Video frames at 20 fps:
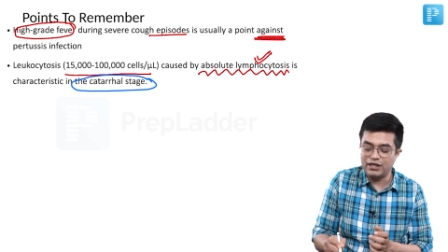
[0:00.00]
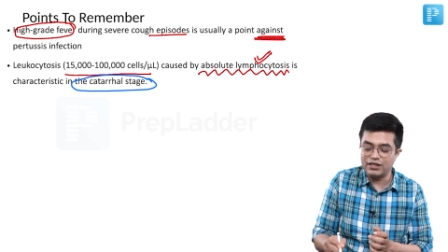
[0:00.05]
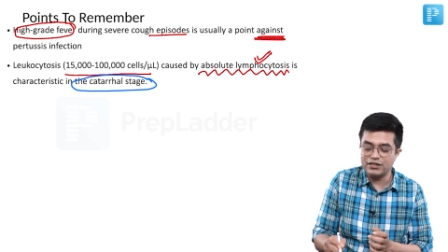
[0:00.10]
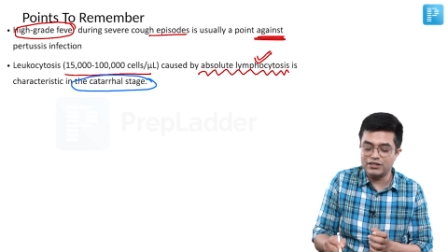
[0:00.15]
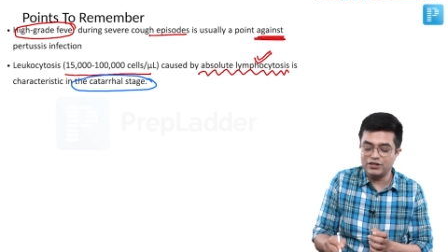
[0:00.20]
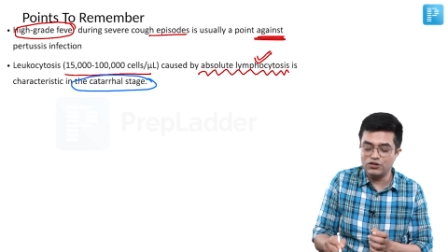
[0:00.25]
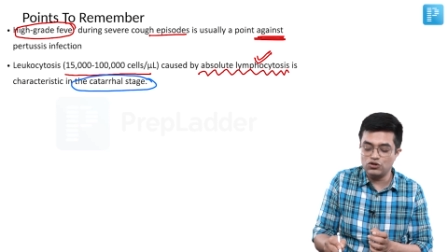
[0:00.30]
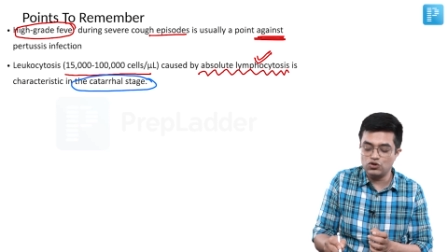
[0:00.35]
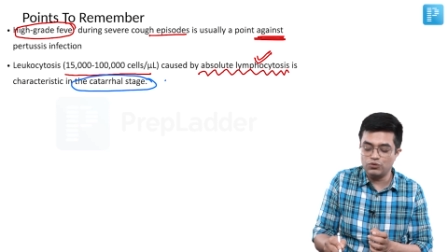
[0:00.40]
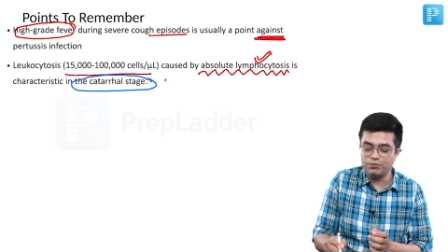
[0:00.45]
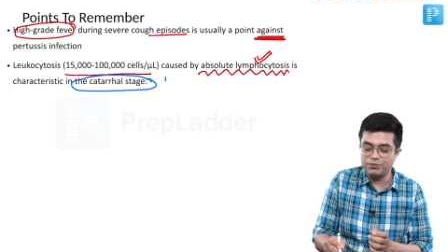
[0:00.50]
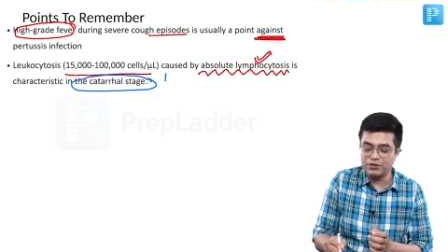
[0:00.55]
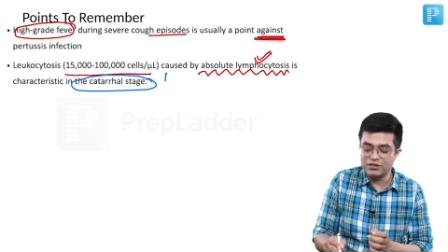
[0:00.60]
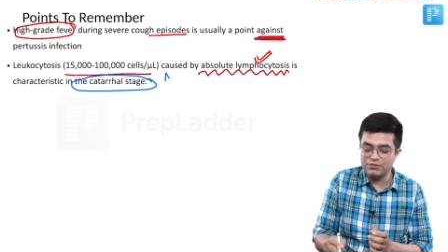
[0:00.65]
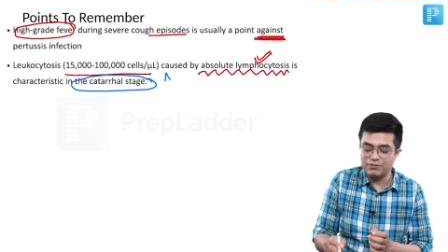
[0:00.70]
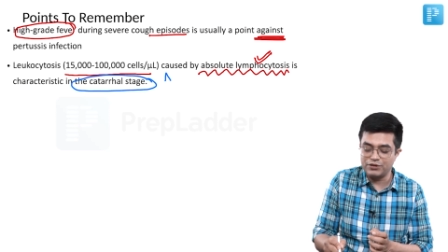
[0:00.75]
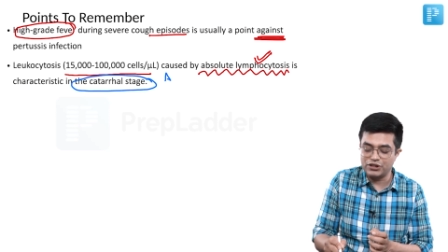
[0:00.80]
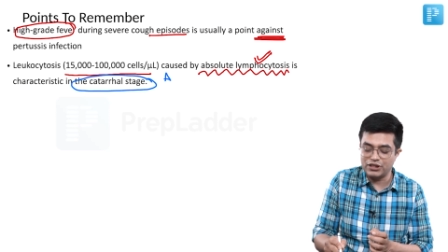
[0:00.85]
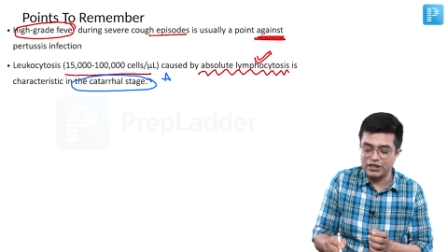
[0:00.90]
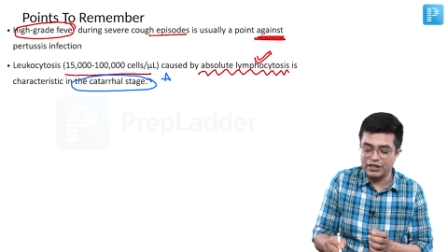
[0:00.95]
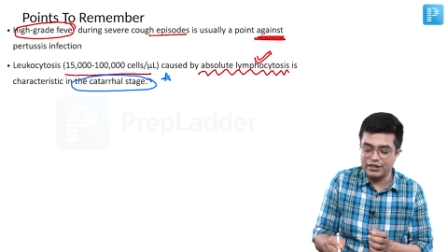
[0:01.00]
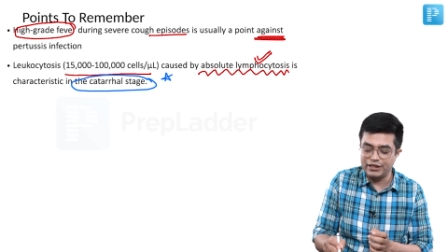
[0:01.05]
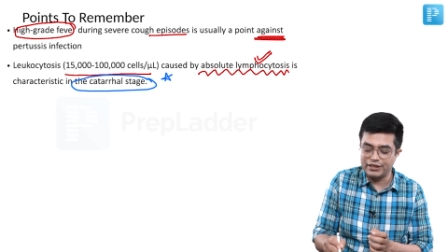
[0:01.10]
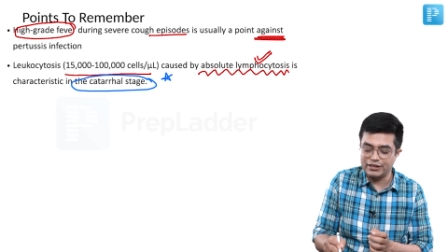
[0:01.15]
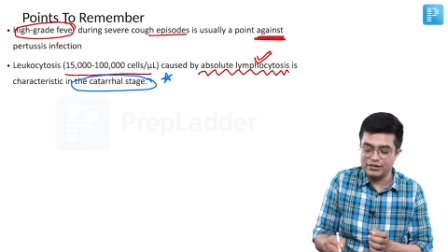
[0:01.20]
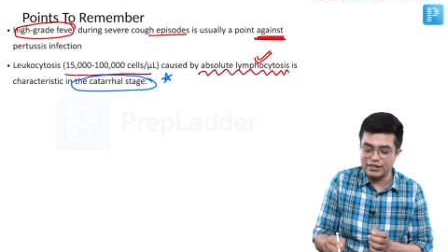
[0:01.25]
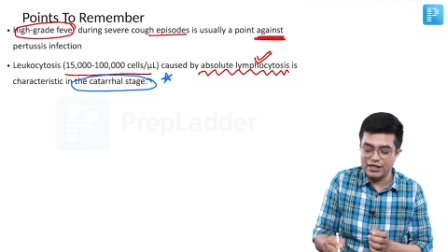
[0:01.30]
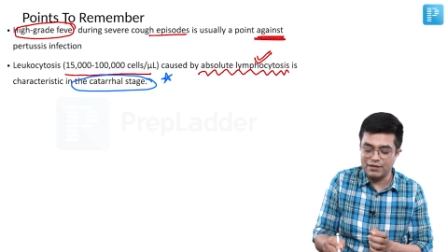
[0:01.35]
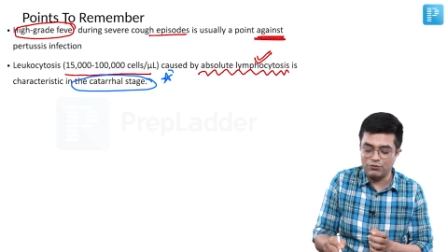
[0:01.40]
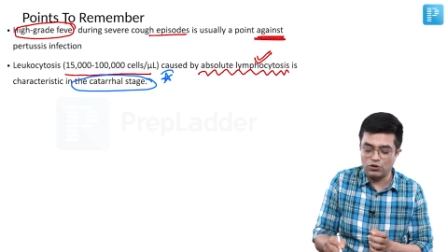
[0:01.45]
asked in super speciality
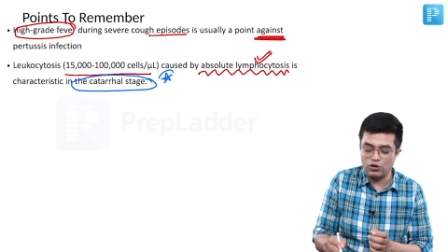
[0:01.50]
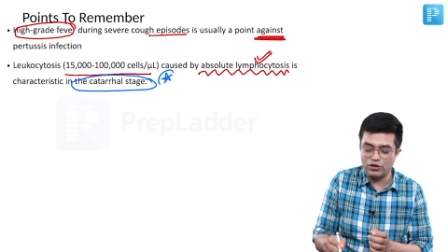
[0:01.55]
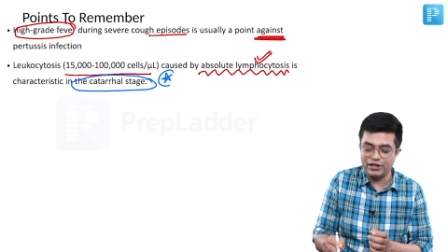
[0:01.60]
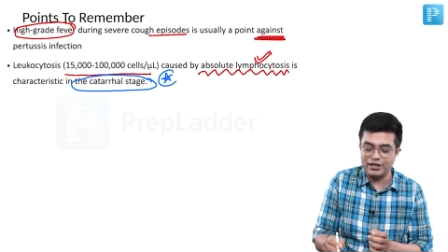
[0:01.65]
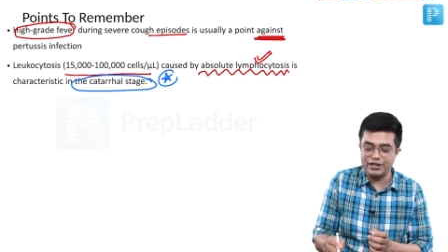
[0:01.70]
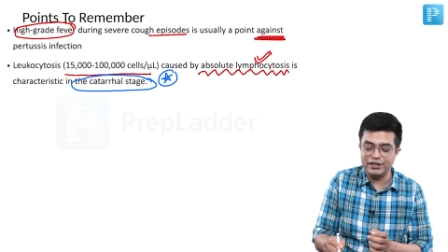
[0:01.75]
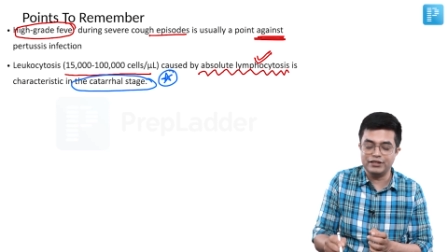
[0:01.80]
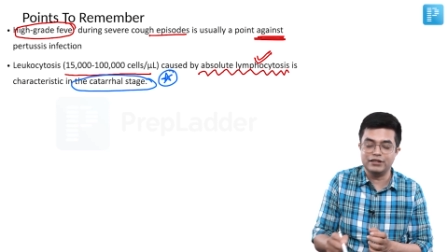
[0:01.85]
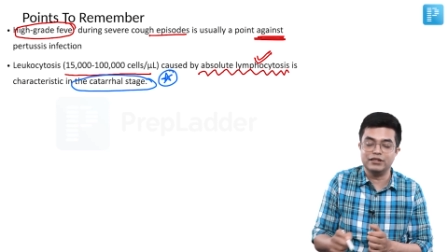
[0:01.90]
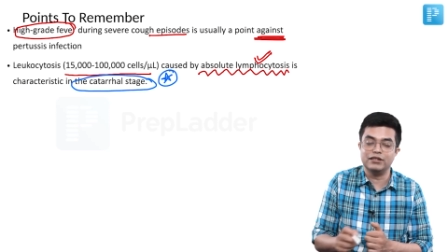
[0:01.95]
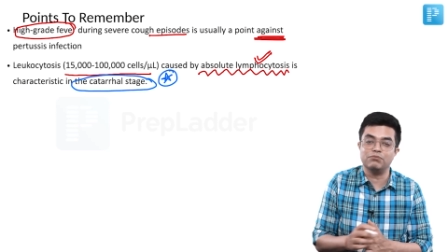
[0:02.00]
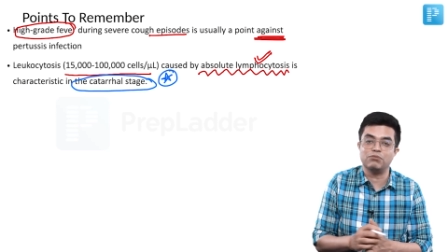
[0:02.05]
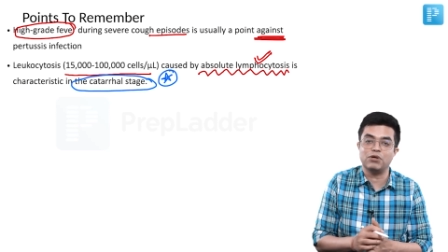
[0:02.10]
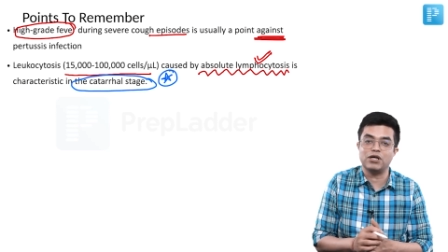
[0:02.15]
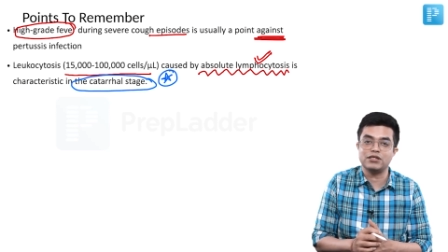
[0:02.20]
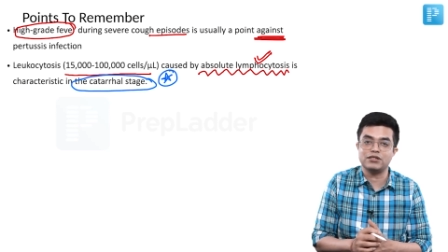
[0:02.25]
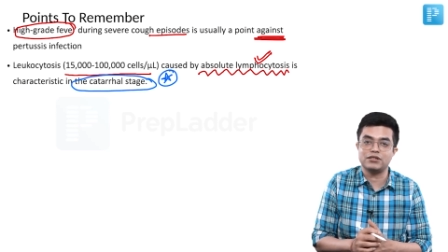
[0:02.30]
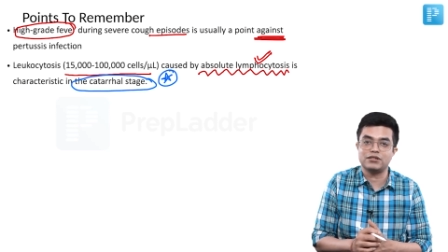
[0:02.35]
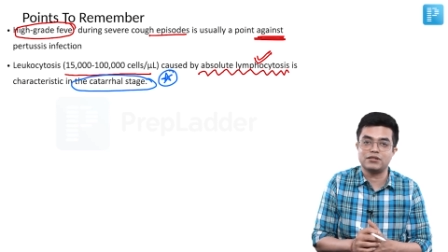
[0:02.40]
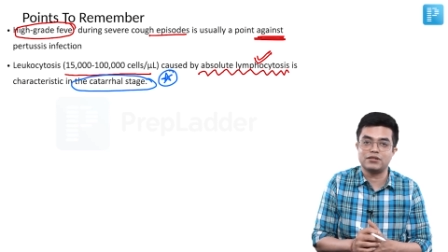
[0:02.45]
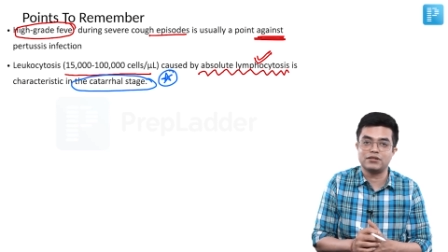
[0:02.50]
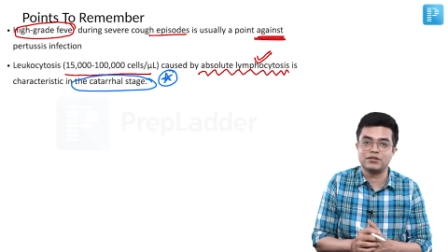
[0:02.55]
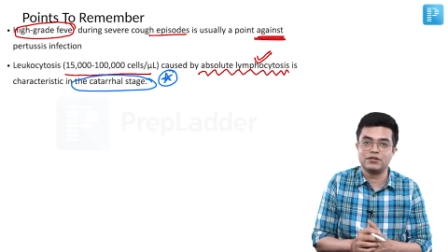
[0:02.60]
exam already in the past,